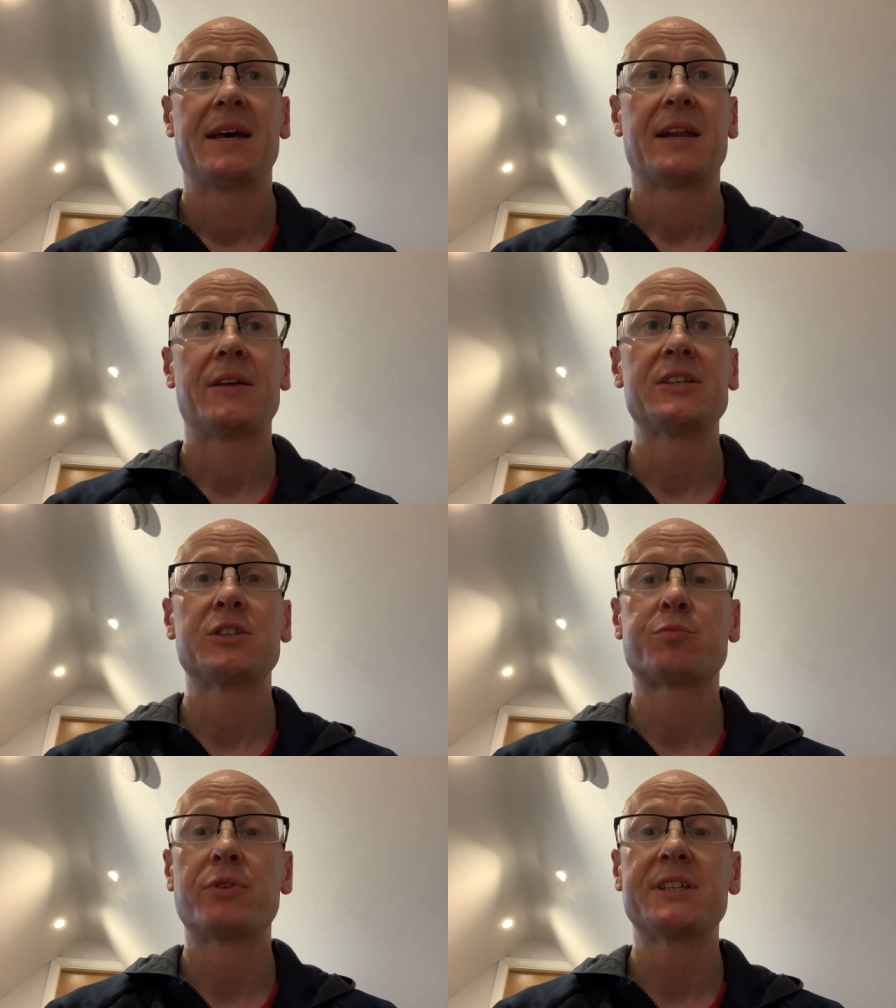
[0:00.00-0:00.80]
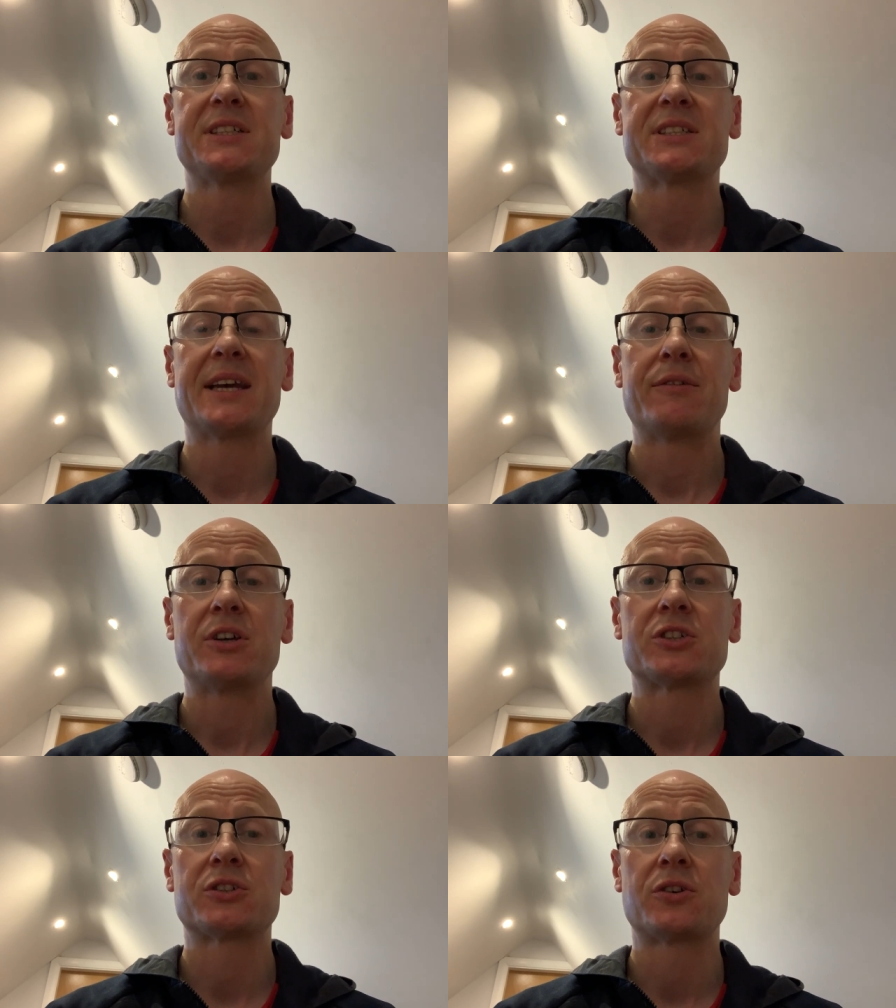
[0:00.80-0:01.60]
Now this is pretty
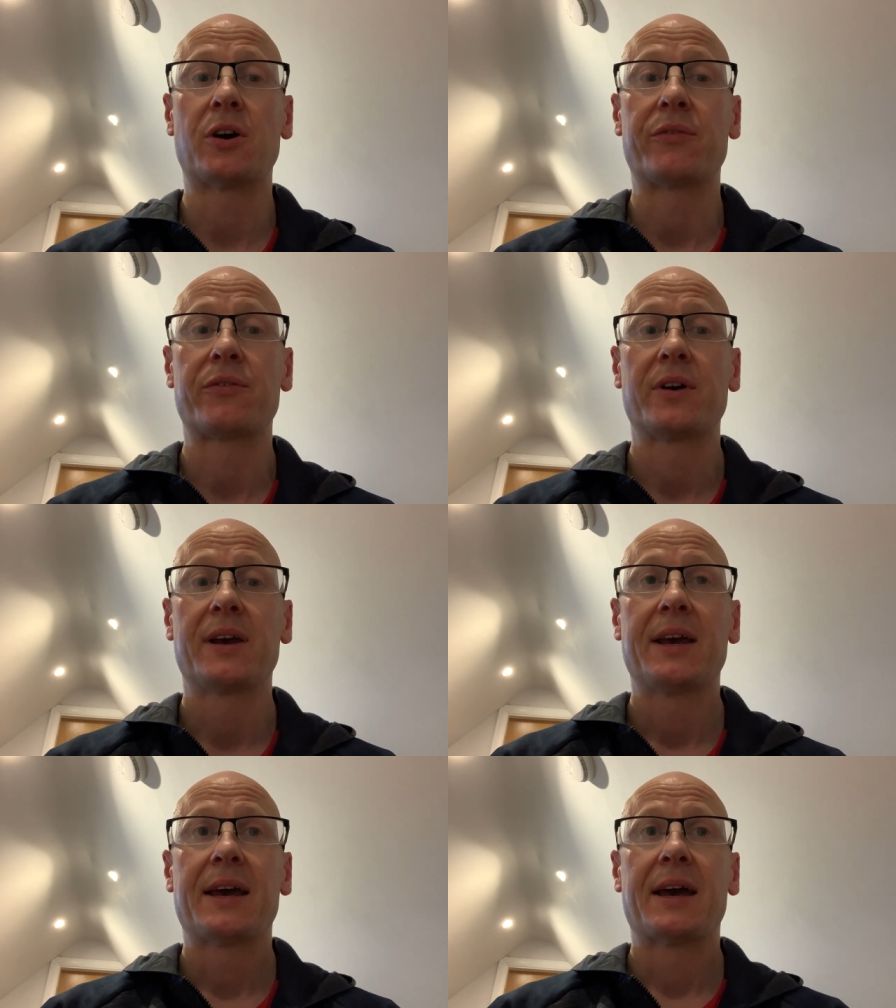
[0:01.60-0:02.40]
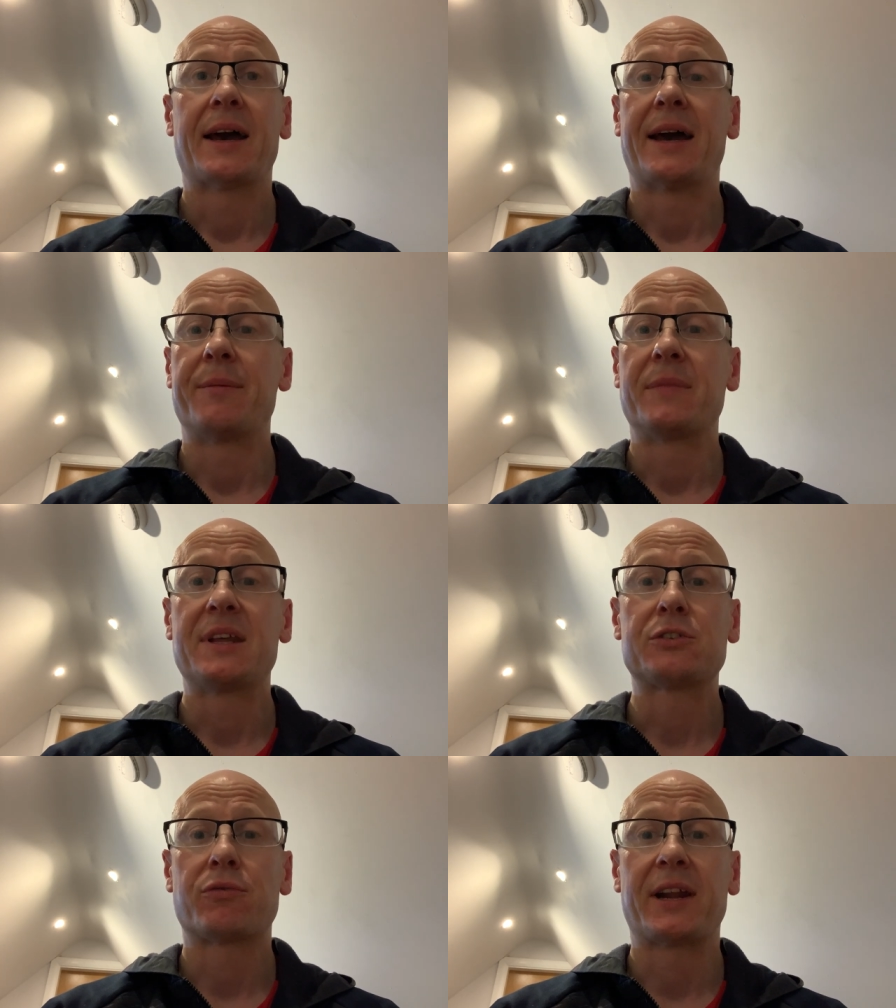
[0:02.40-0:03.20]
serious stuff.
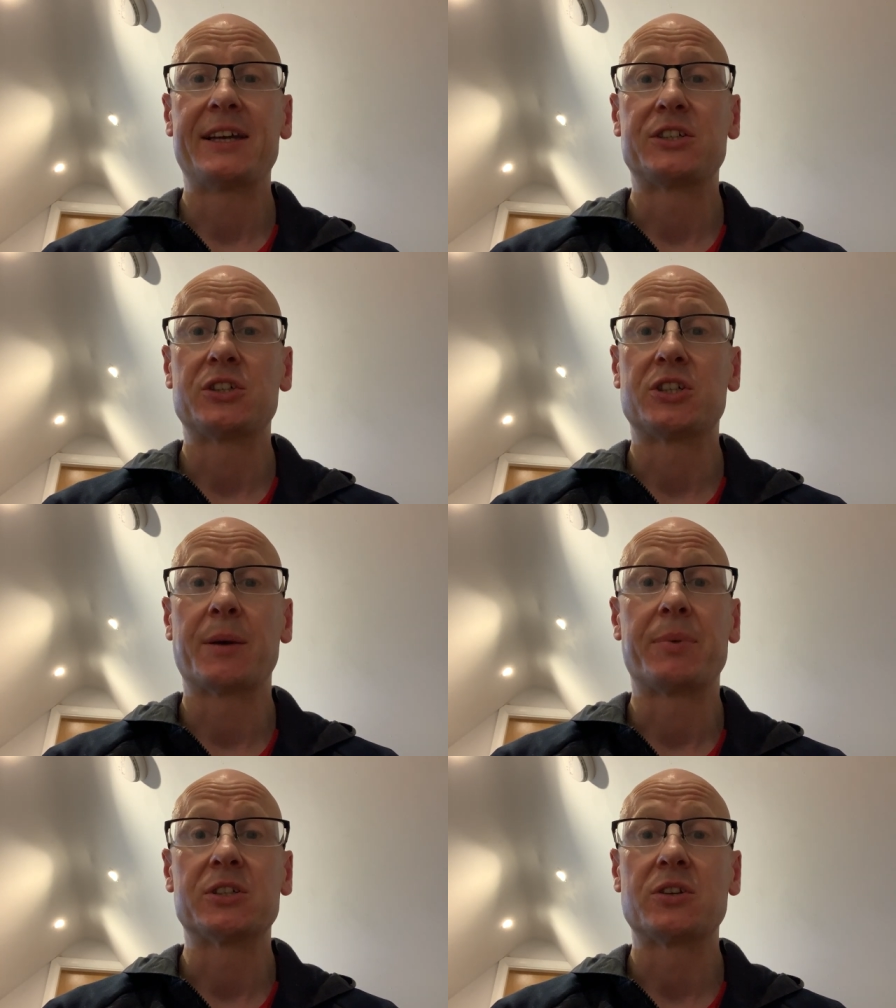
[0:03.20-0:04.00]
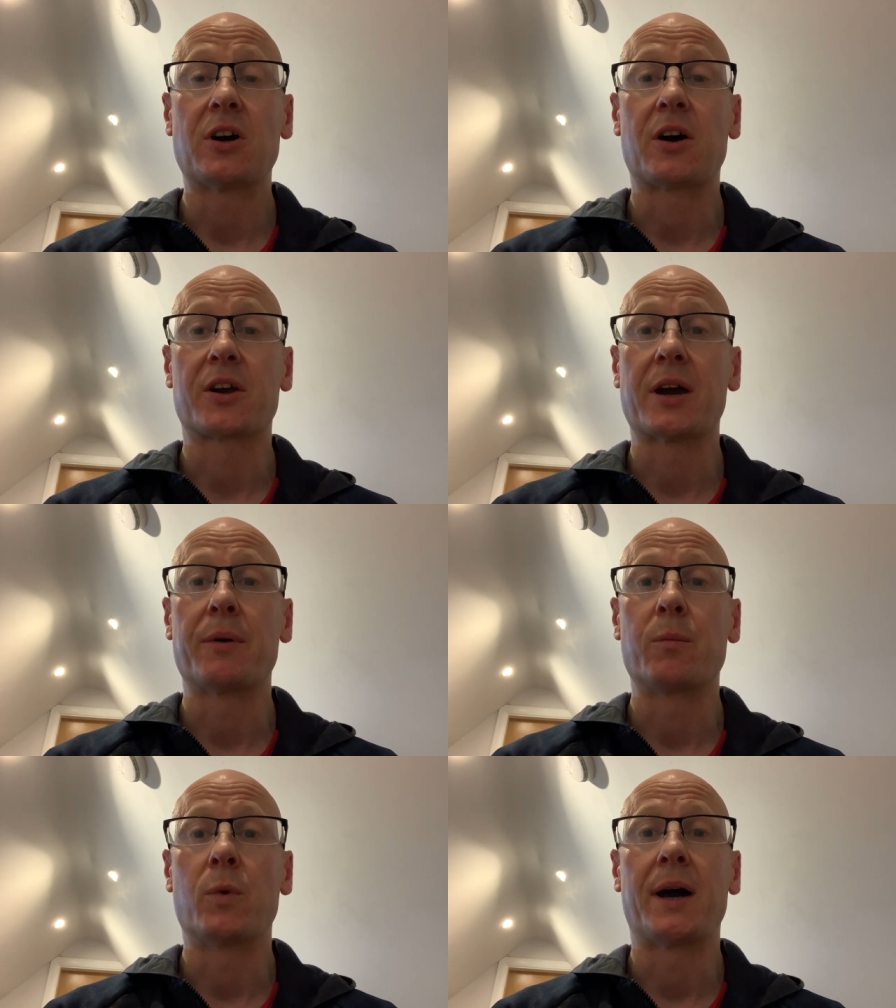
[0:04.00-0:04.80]
This relationship is not
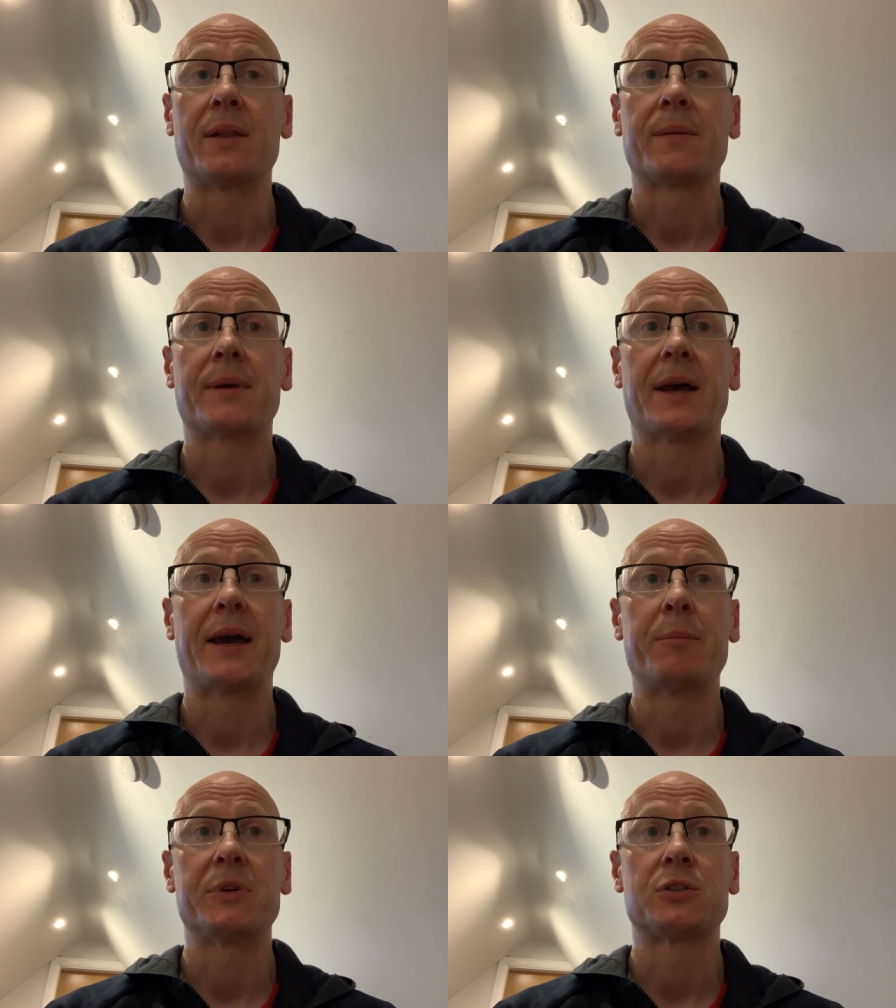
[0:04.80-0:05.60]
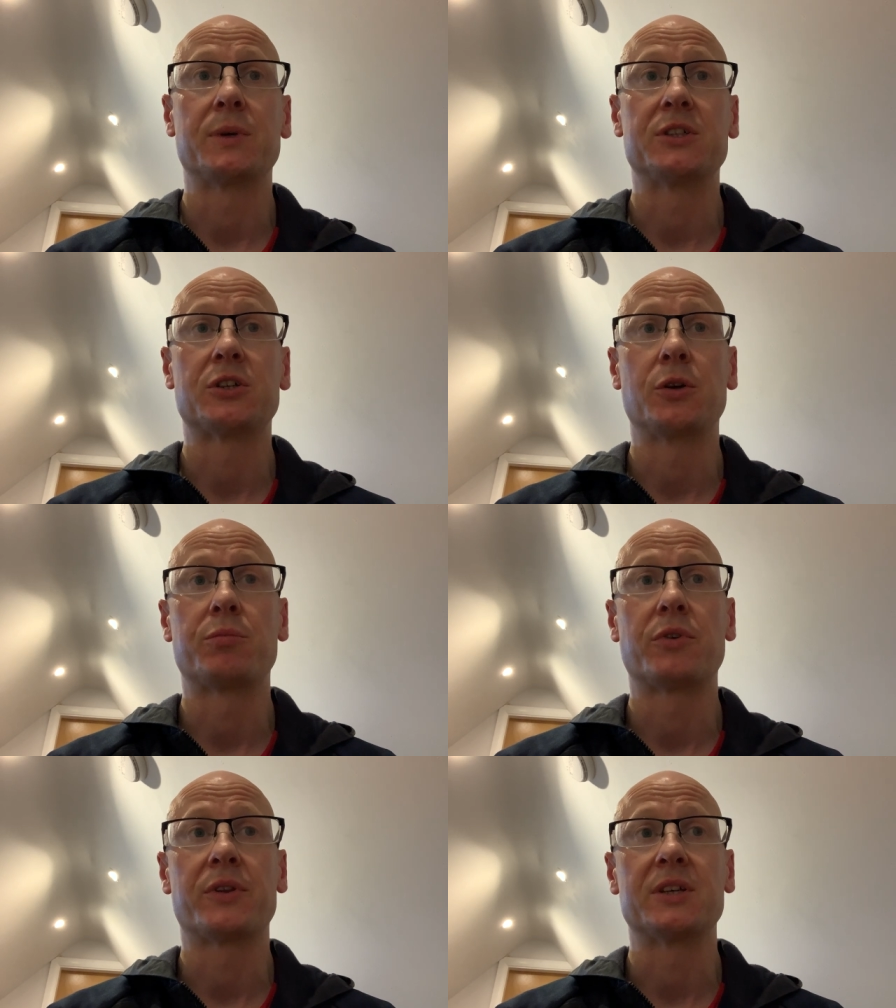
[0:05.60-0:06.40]
going well between two
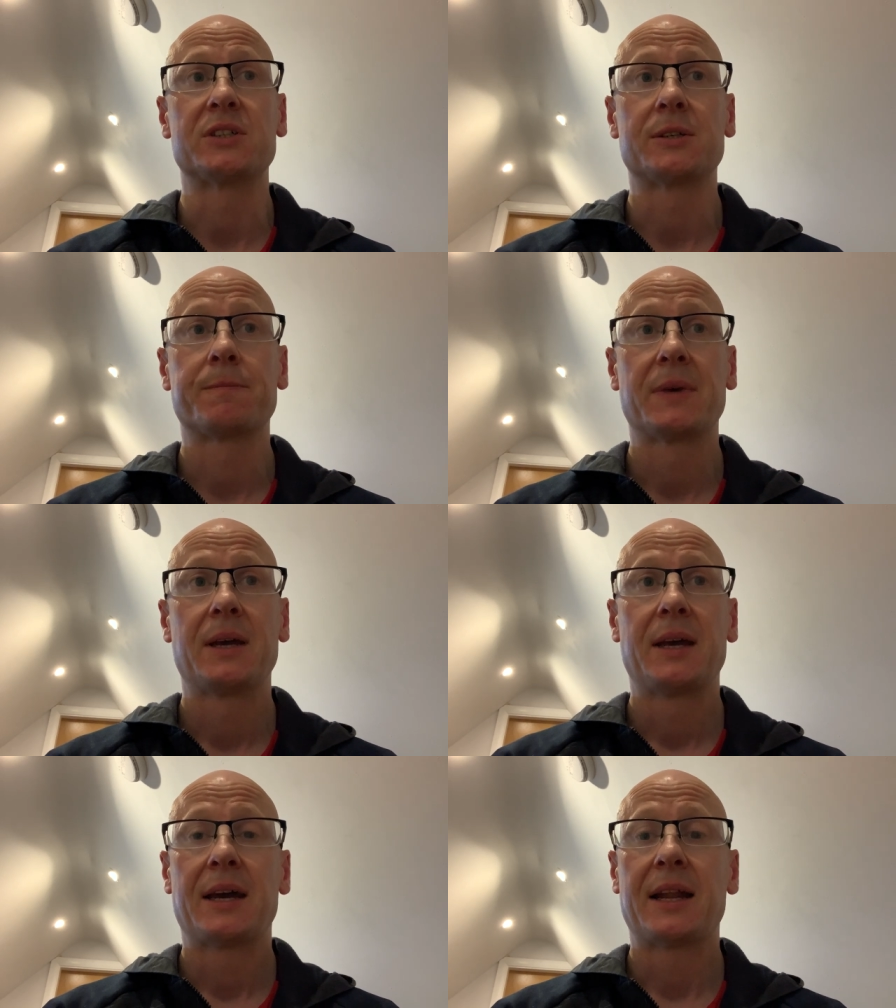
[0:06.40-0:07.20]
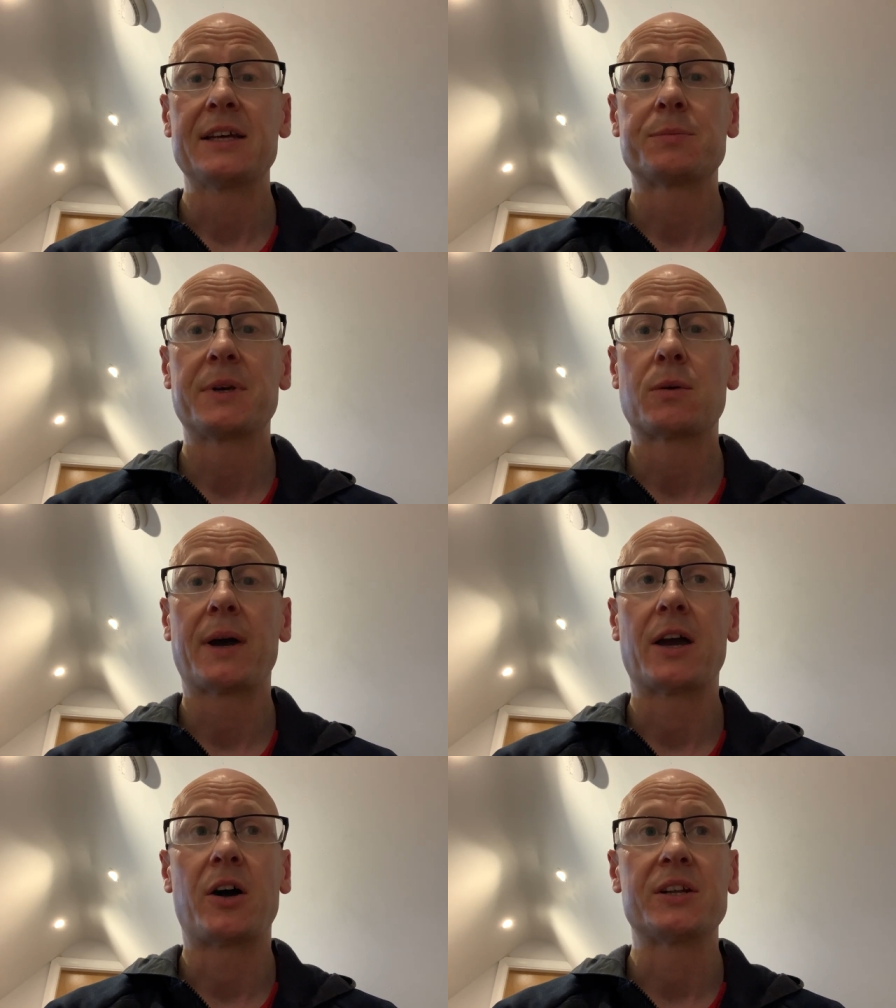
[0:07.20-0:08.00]
brothers. And let's be
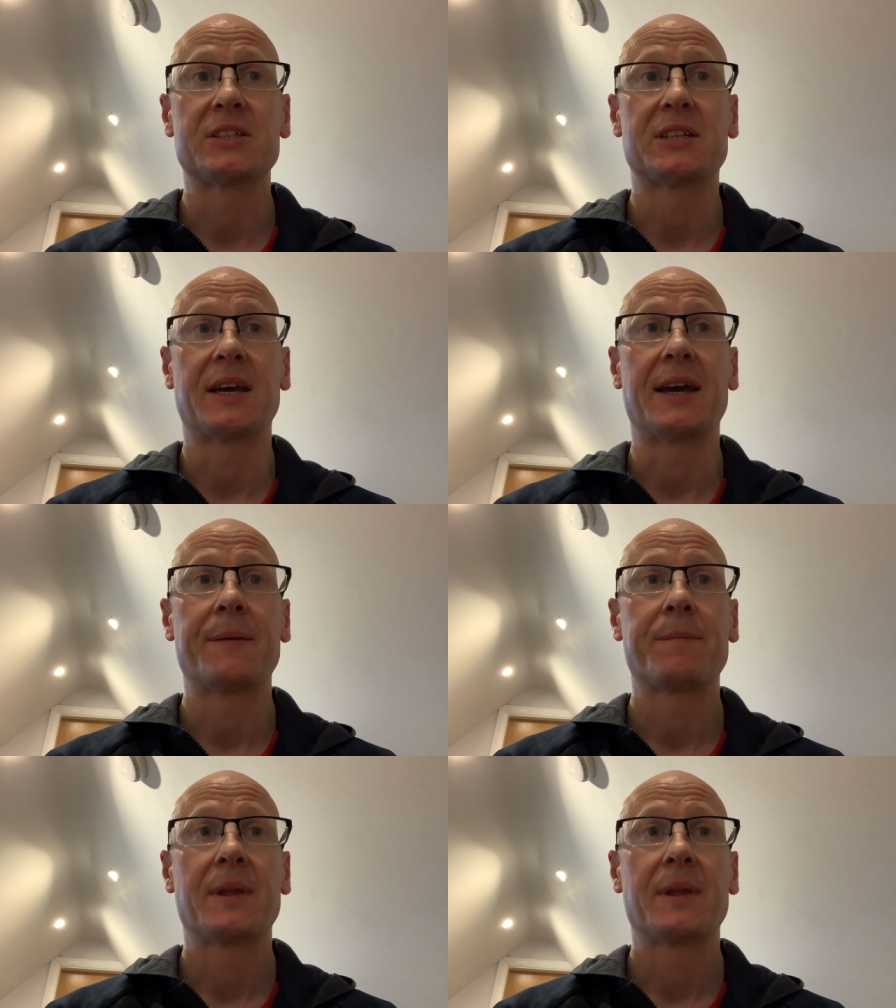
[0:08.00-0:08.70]
quite honest here,